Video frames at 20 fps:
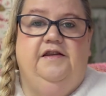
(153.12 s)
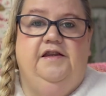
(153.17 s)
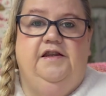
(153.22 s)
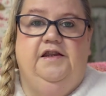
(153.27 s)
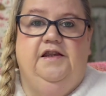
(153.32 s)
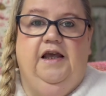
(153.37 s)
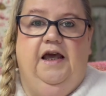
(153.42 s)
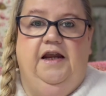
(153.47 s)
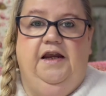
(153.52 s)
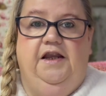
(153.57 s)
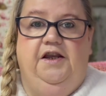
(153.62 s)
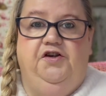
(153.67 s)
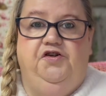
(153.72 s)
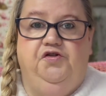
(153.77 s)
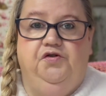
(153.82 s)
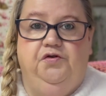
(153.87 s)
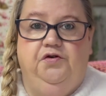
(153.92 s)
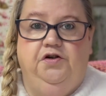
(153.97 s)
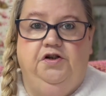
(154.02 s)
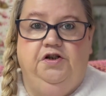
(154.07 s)
Danny
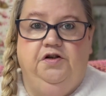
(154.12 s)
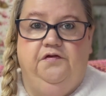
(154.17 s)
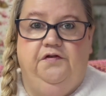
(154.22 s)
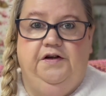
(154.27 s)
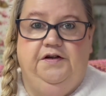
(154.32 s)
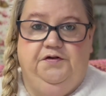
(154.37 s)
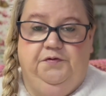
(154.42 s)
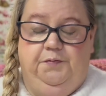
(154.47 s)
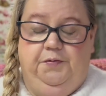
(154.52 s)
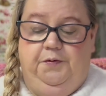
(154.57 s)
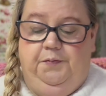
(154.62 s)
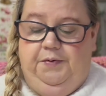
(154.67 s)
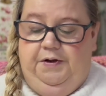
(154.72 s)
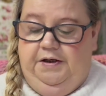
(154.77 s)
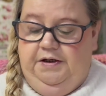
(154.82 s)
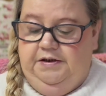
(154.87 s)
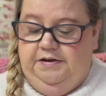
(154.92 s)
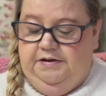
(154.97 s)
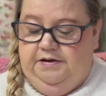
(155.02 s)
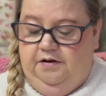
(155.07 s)
George of Little
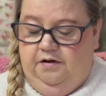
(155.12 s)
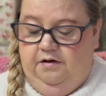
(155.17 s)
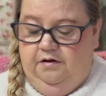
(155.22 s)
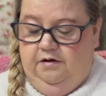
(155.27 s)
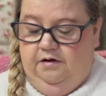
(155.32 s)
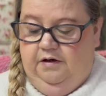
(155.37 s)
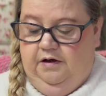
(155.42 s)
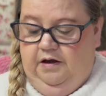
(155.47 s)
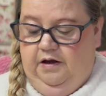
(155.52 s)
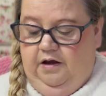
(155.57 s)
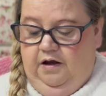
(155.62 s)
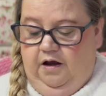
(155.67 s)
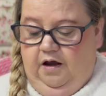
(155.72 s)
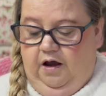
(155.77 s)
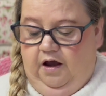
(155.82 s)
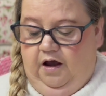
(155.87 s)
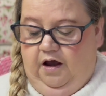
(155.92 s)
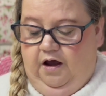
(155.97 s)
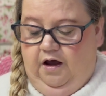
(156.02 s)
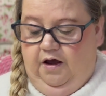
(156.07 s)
Bobbins.
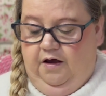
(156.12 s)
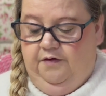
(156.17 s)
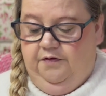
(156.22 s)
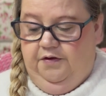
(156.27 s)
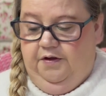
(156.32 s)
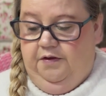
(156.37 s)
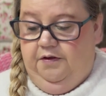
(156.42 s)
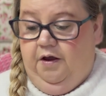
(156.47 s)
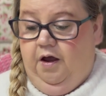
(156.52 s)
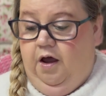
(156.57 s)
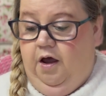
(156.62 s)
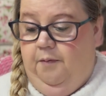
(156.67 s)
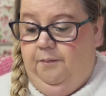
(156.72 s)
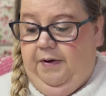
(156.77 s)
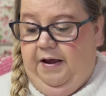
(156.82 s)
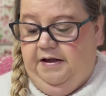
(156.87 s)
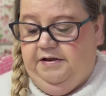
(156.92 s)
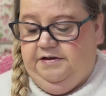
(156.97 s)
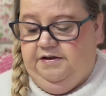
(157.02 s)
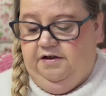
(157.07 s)
Her
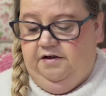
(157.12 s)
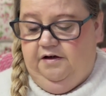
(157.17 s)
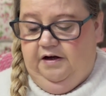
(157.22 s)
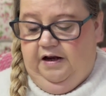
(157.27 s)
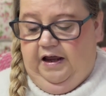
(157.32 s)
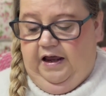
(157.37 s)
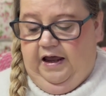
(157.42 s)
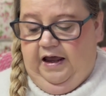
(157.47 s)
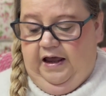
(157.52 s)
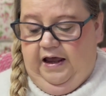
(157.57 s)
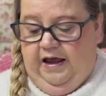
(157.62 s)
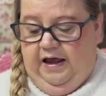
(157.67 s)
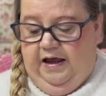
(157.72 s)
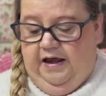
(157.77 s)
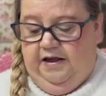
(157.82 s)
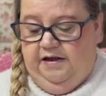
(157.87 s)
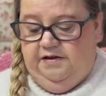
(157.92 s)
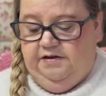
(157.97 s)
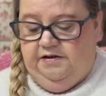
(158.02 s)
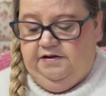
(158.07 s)
pattern
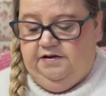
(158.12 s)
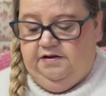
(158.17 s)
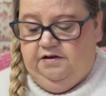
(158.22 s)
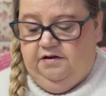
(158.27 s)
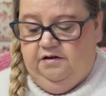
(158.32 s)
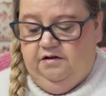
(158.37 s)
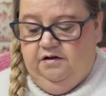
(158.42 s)
has